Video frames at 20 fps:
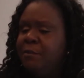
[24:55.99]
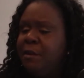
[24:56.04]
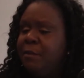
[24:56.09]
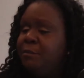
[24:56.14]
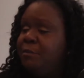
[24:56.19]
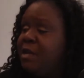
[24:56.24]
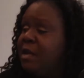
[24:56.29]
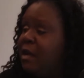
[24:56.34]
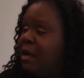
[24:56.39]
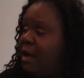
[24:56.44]

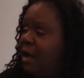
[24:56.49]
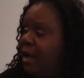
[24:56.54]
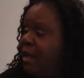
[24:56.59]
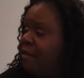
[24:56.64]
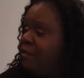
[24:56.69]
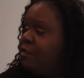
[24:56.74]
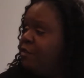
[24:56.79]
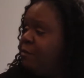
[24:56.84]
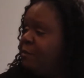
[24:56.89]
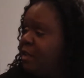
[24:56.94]
but
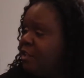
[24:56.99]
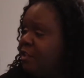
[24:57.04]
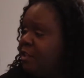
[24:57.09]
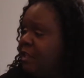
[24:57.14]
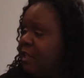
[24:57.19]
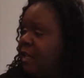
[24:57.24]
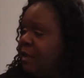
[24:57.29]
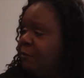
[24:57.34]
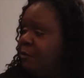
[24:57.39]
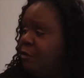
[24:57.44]
because you mentioned
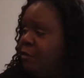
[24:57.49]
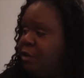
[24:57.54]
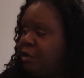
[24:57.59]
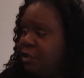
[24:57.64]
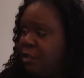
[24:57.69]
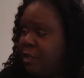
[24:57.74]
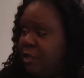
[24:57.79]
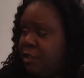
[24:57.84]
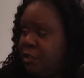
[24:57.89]
the immigration